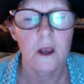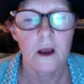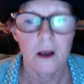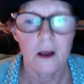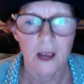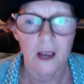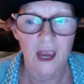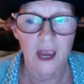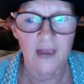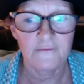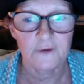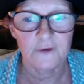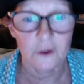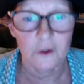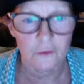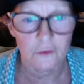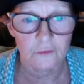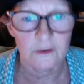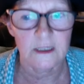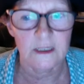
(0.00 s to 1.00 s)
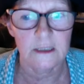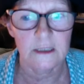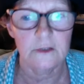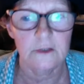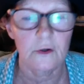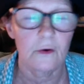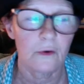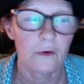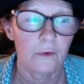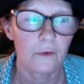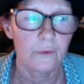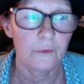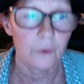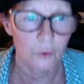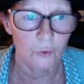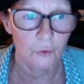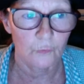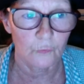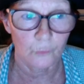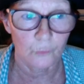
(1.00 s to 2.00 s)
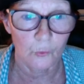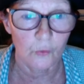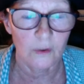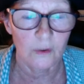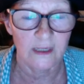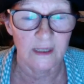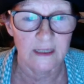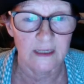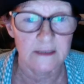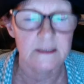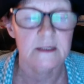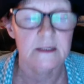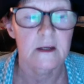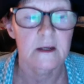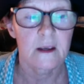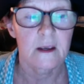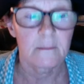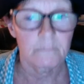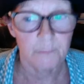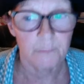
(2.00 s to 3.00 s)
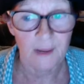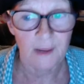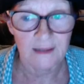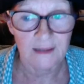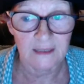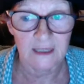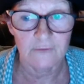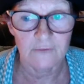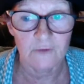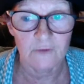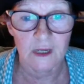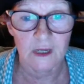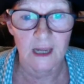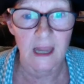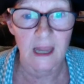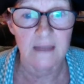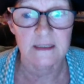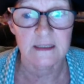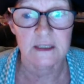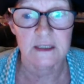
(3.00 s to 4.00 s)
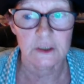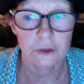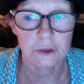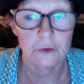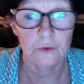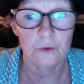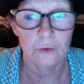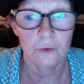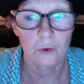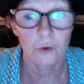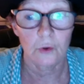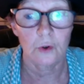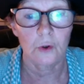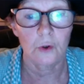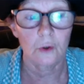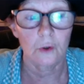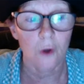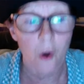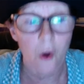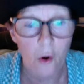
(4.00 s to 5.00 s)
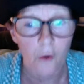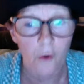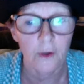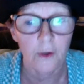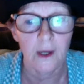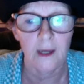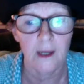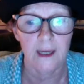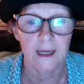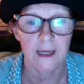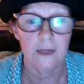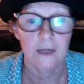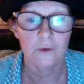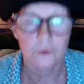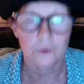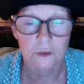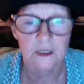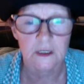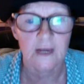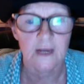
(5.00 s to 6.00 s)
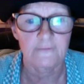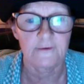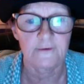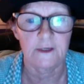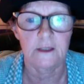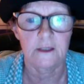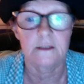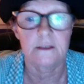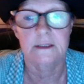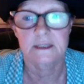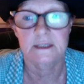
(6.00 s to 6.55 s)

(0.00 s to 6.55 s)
I haven't agreed on her rulings, but in regards to her honour and good governance